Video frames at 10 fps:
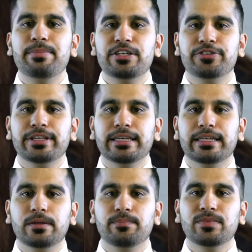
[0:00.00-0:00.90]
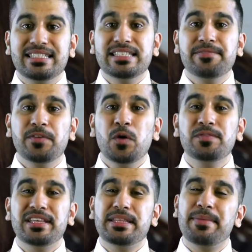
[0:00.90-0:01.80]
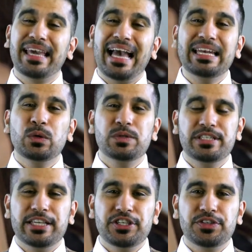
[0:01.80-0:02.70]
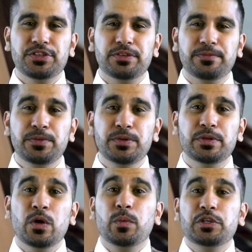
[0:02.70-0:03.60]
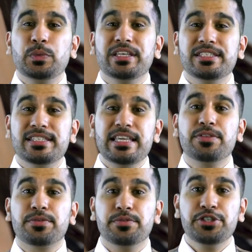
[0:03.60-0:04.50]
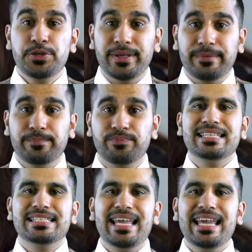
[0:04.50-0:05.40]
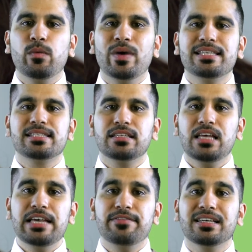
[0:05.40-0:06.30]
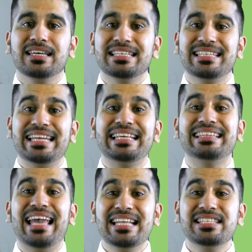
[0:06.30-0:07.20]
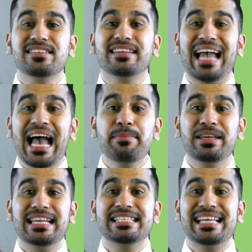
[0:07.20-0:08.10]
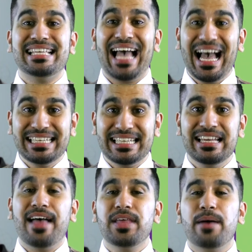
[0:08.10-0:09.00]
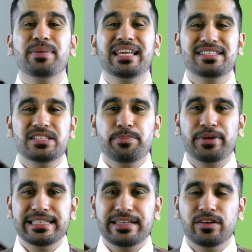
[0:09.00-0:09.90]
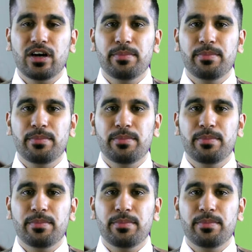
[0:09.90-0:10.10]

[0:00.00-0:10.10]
alimentary canal. It is involved in the mechanical digestion of food, which we can see through chewing. It is here saliva containing the enzyme amylase is added, and that begins to break down